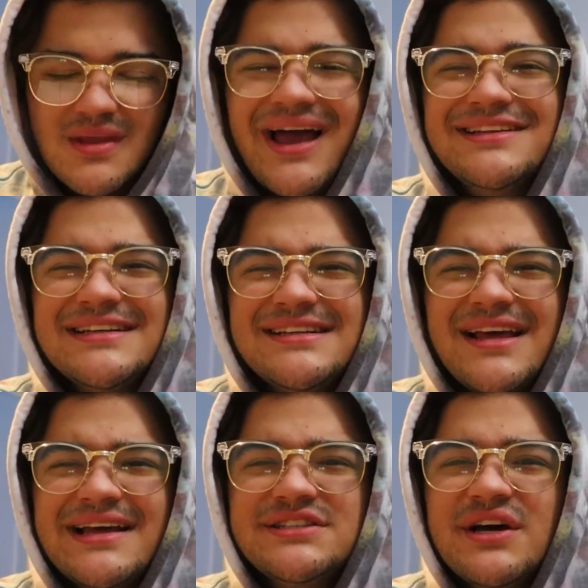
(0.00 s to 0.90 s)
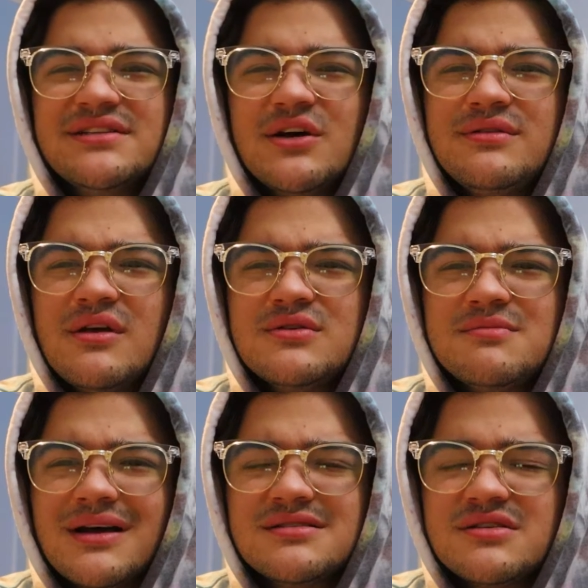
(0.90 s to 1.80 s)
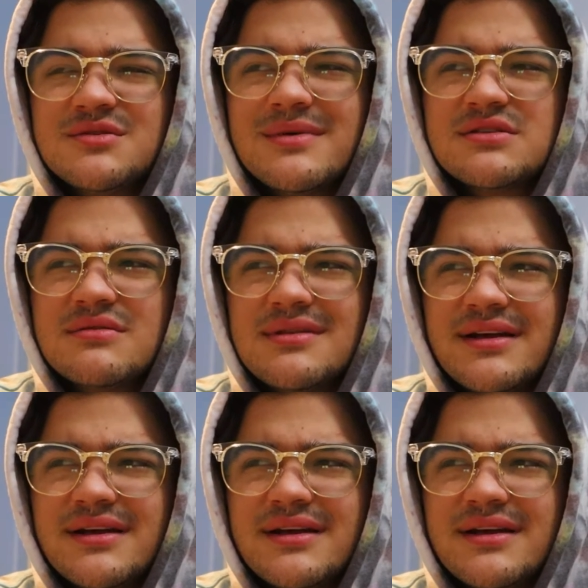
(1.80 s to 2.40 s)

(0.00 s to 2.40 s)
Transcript: Don't those monsters mess with,